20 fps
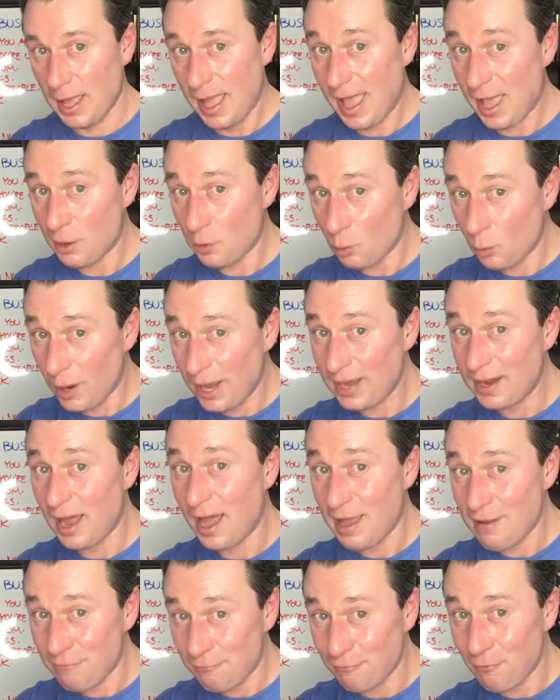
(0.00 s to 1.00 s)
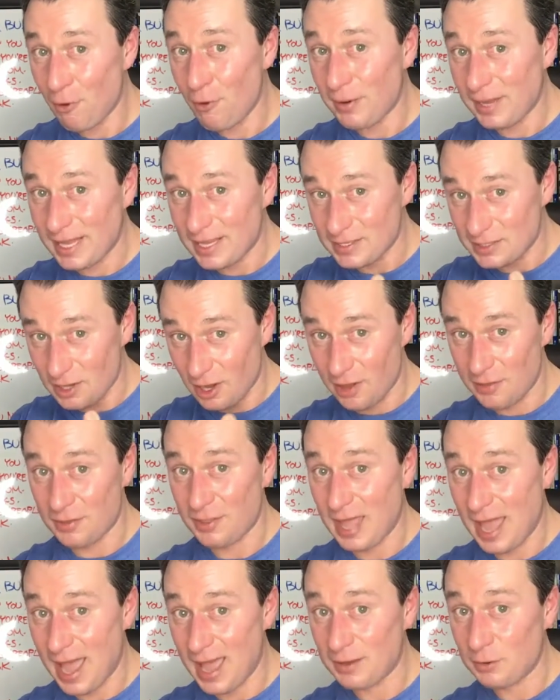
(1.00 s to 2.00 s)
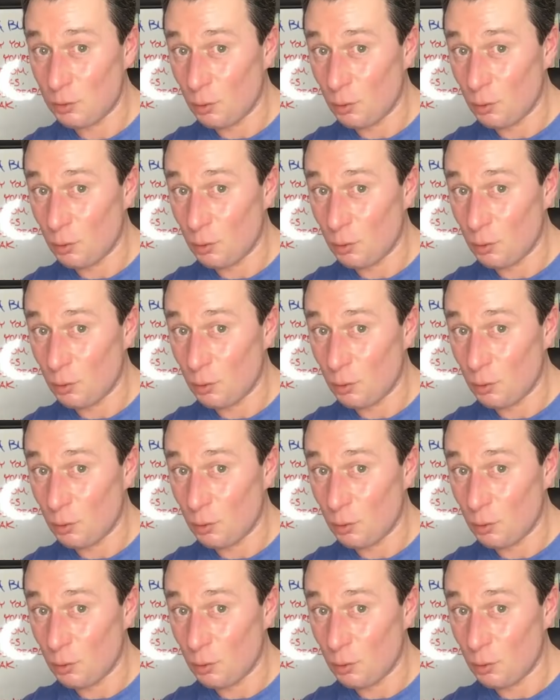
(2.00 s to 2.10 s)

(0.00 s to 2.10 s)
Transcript: And when I focus on that,